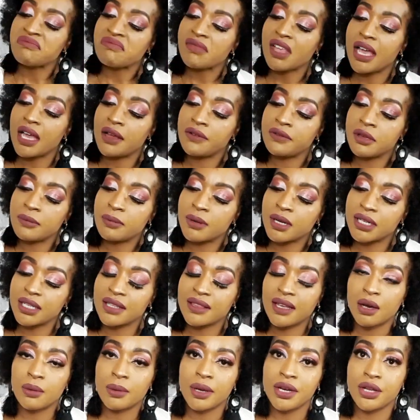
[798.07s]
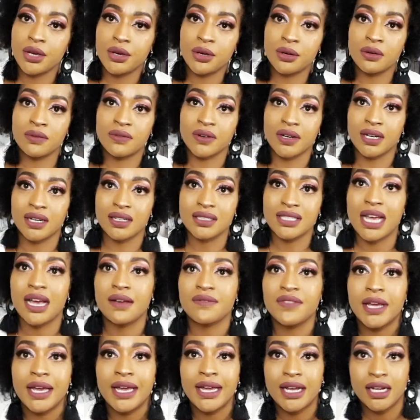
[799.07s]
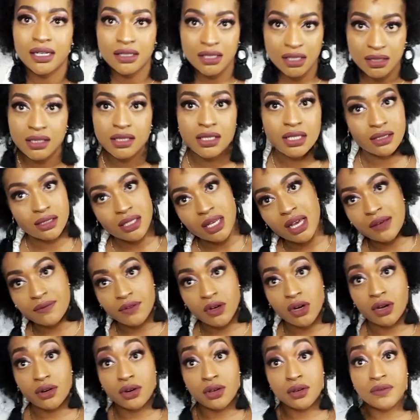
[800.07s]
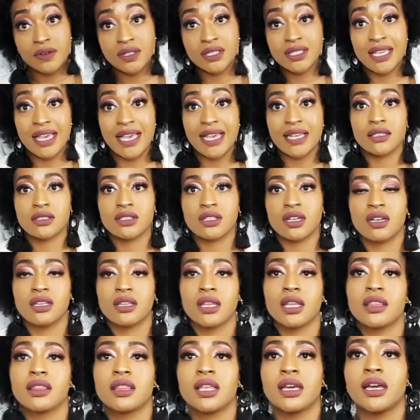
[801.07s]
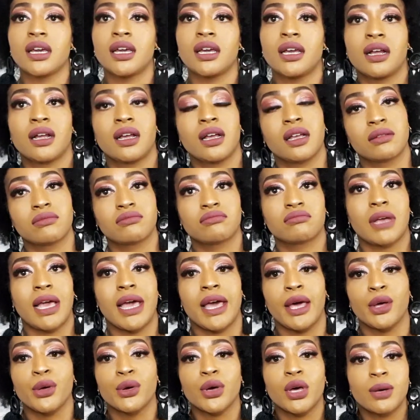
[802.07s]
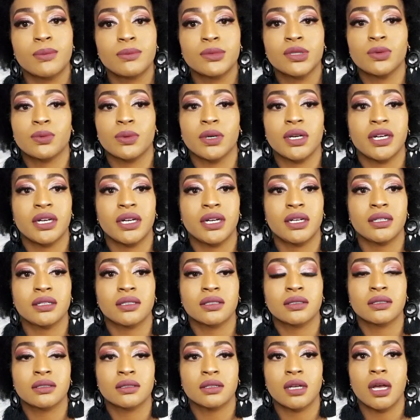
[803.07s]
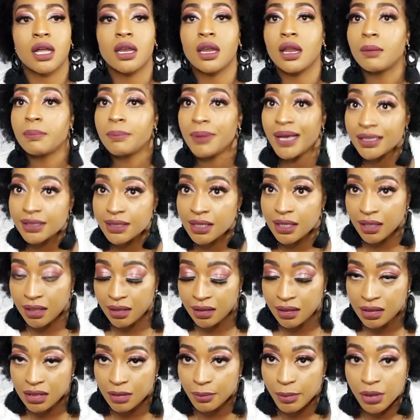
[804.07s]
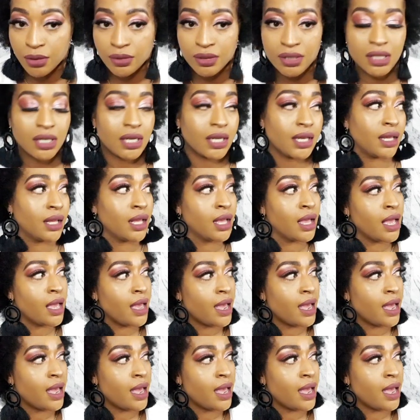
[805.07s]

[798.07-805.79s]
Everybody that went over to have their hair done since I've gone over to get it done, their outcomes were a lot better, supposedly.